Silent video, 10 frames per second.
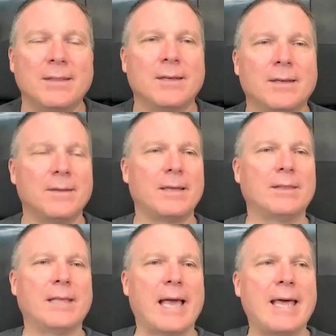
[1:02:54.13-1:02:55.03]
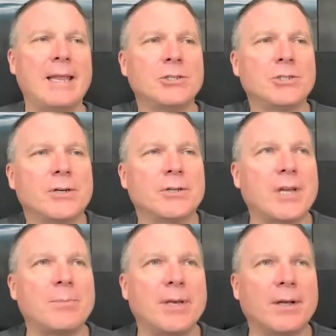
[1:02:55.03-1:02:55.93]
The head engineer at
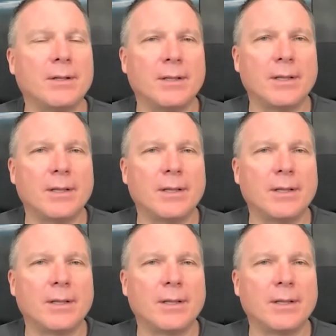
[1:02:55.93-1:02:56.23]
JPL,